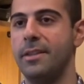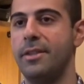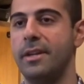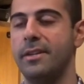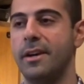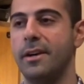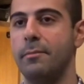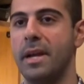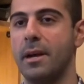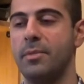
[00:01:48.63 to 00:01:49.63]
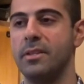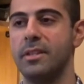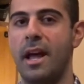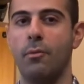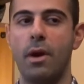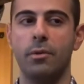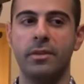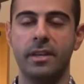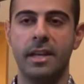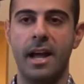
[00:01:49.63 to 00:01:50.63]
then make up this lie? Why
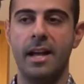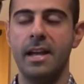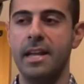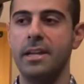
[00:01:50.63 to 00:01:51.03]
wouldn't the guy,